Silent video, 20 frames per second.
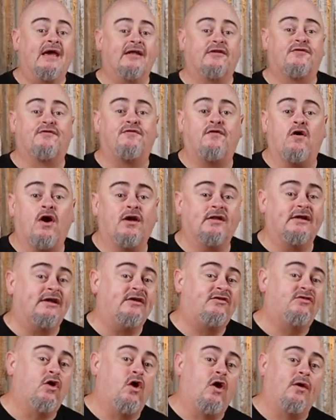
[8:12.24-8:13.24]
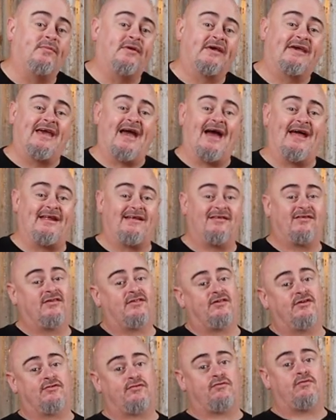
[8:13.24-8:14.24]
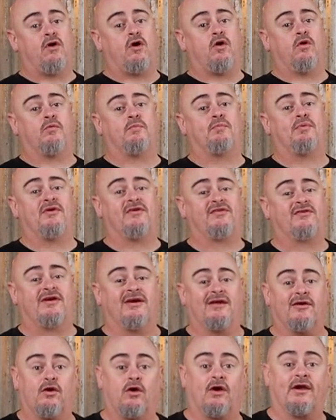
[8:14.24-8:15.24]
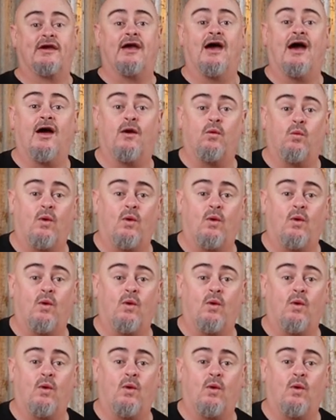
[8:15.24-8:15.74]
It's finally time to cut into this rolled brisket and I can't